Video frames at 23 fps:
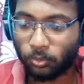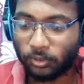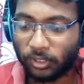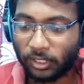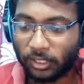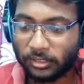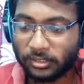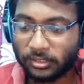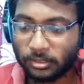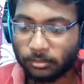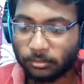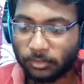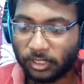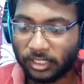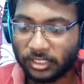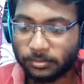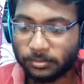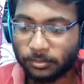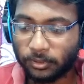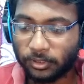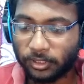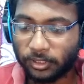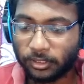Oh, there's some
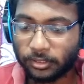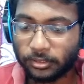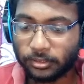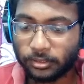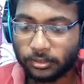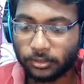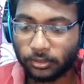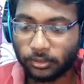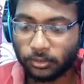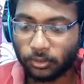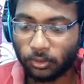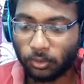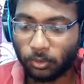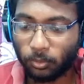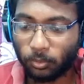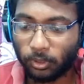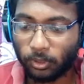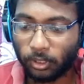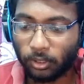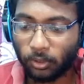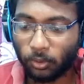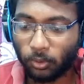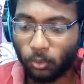nice buildings to
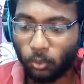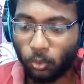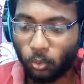do. Why?